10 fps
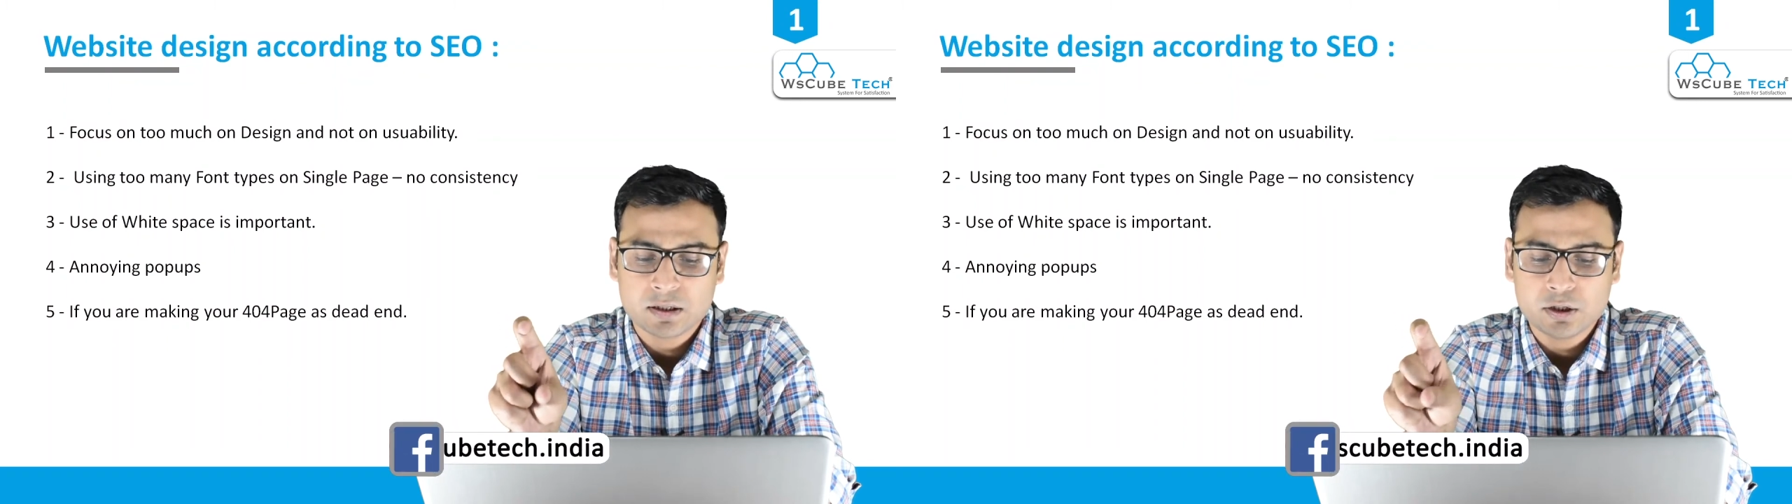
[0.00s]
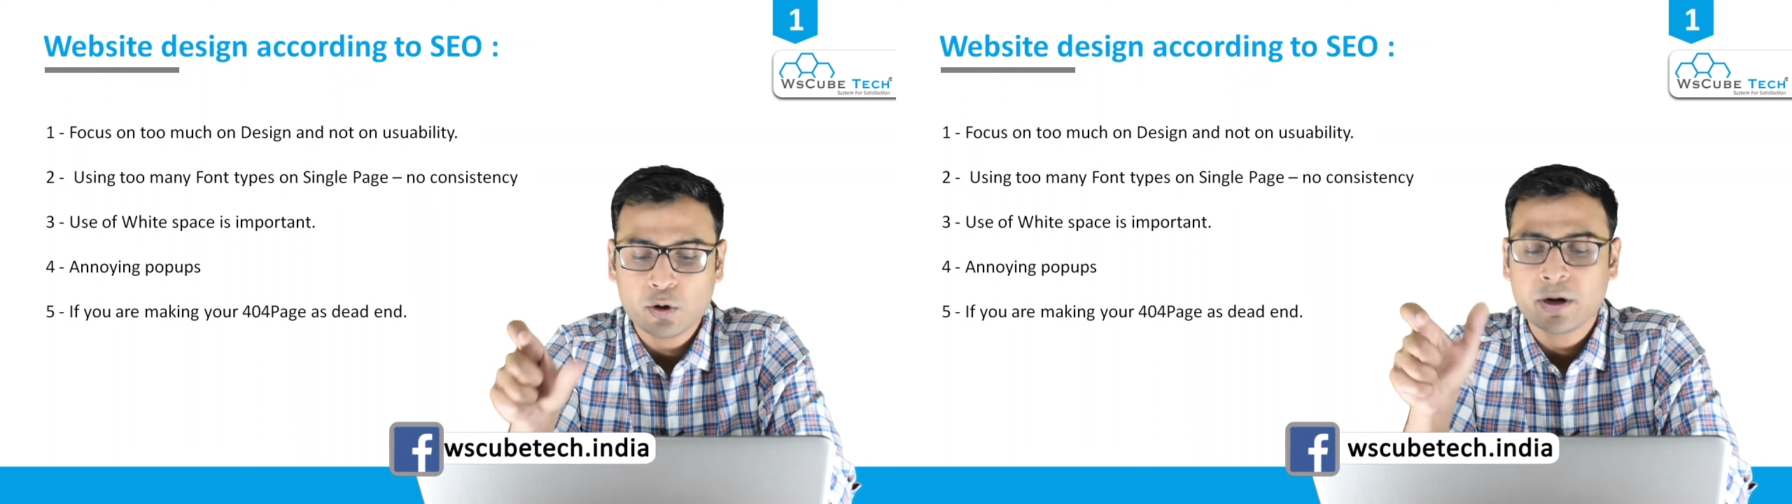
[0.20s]

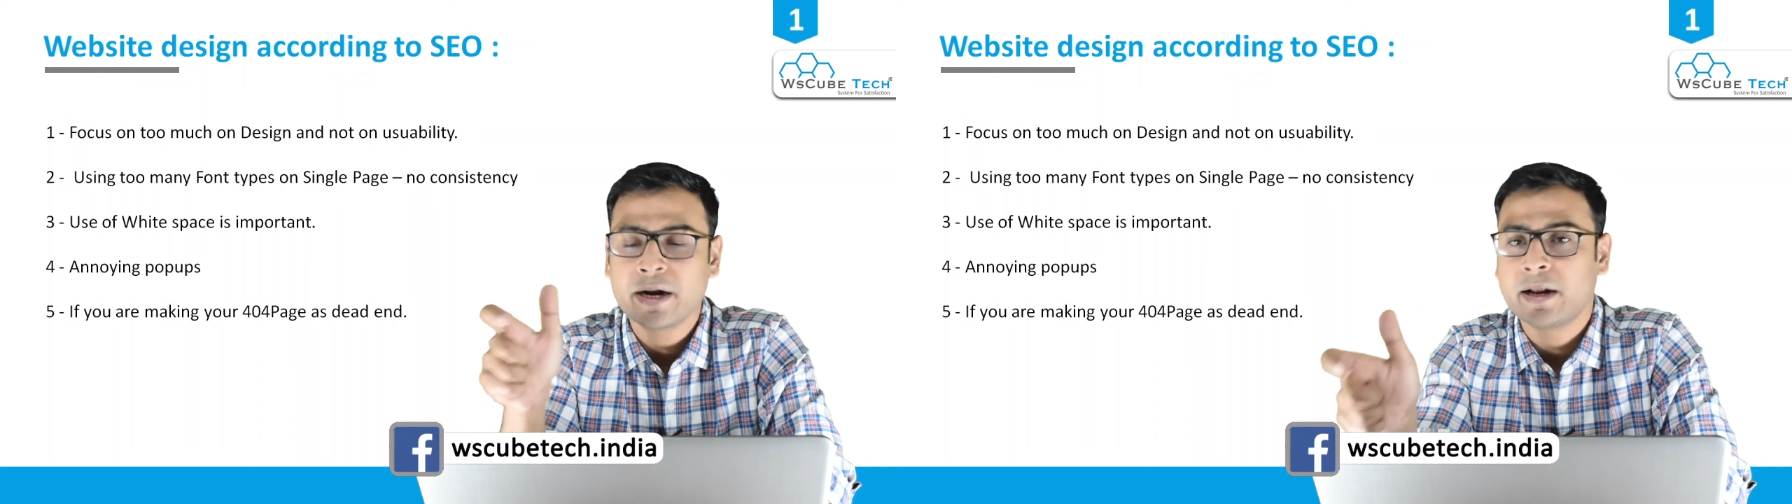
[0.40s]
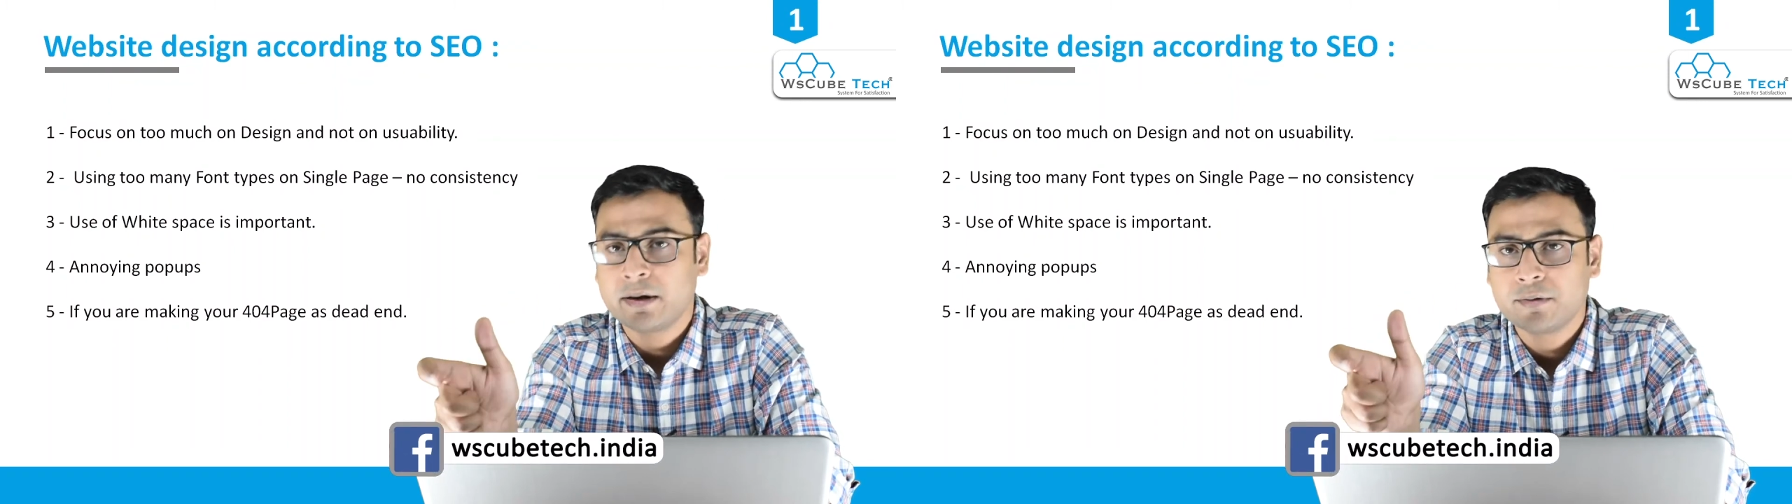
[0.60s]
your
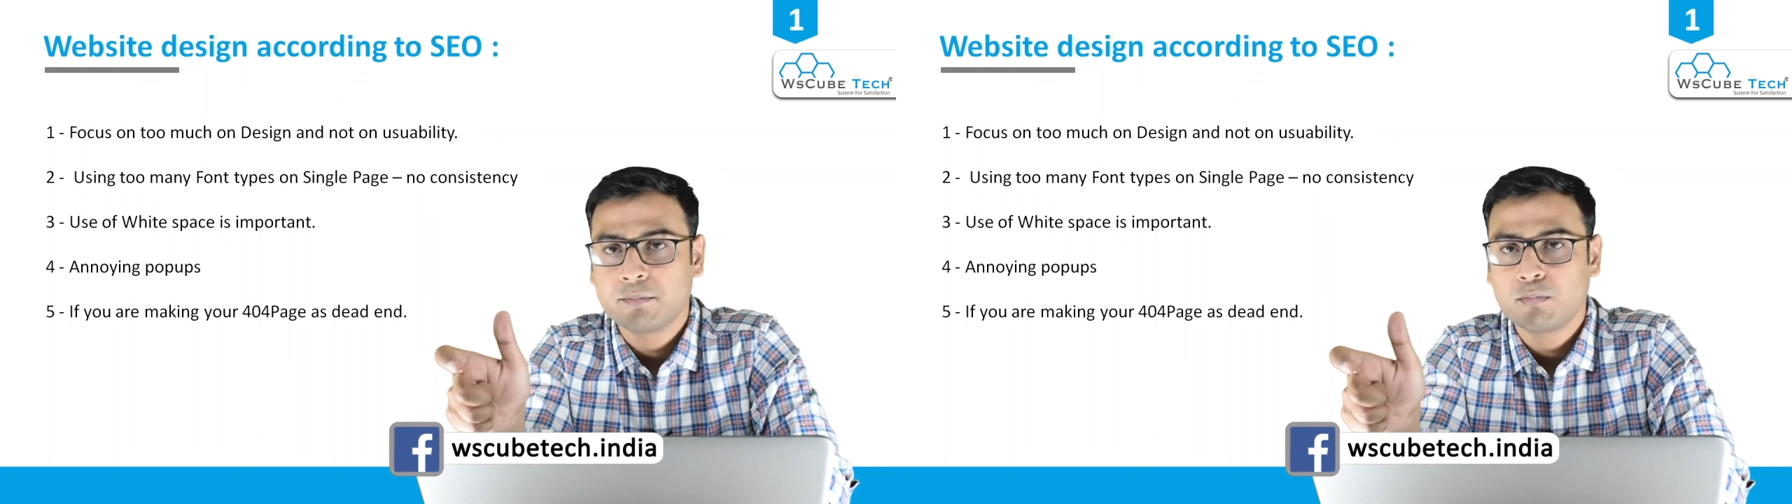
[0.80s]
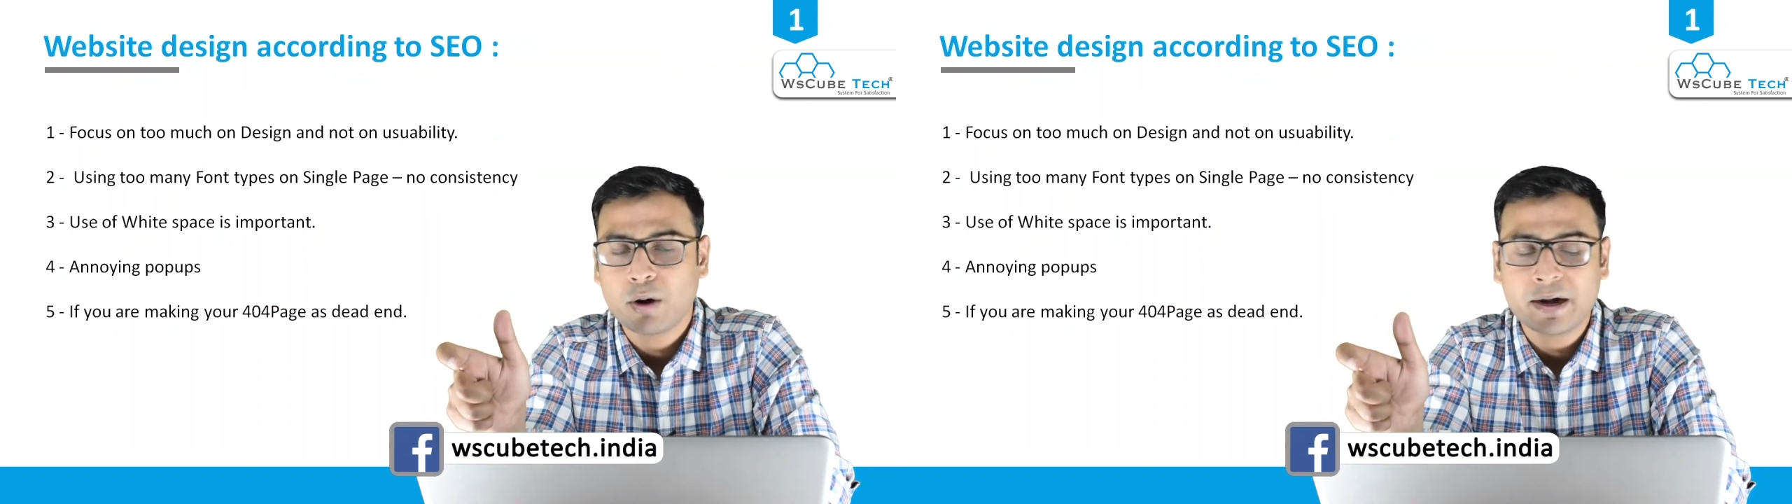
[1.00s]
dead end,
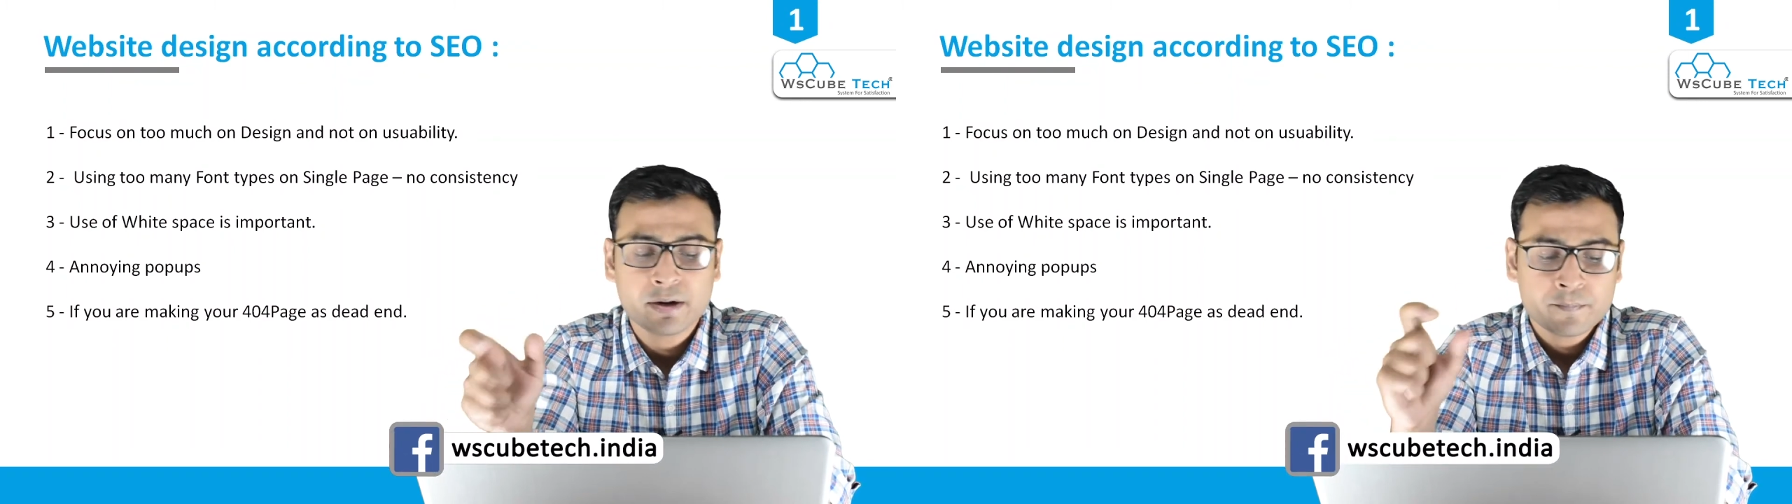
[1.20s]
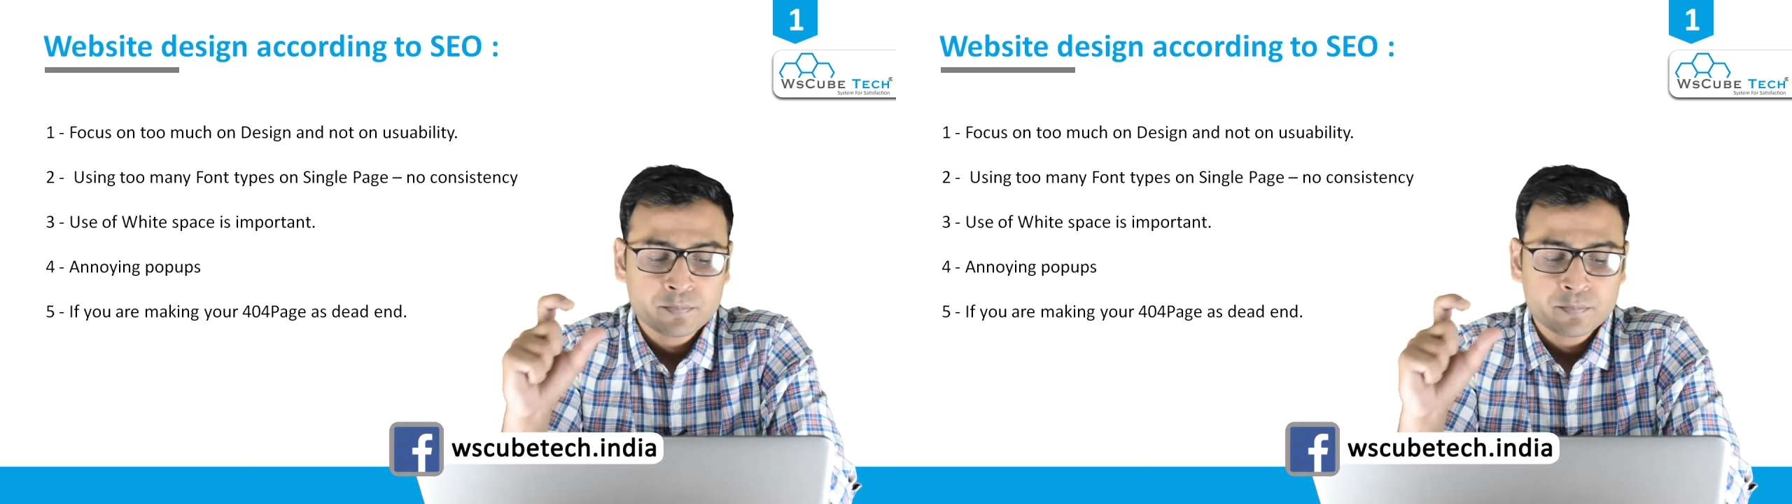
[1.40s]
right?